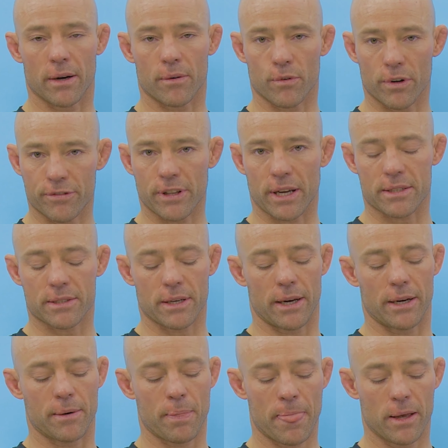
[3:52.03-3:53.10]
reflex
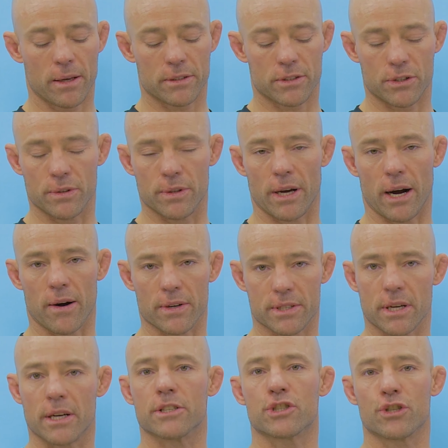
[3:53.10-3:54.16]
sight to the iron
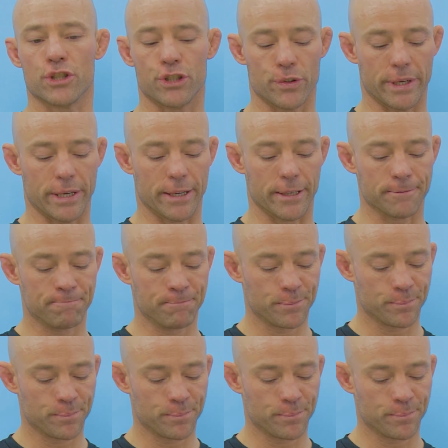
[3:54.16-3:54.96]
sight should you need it.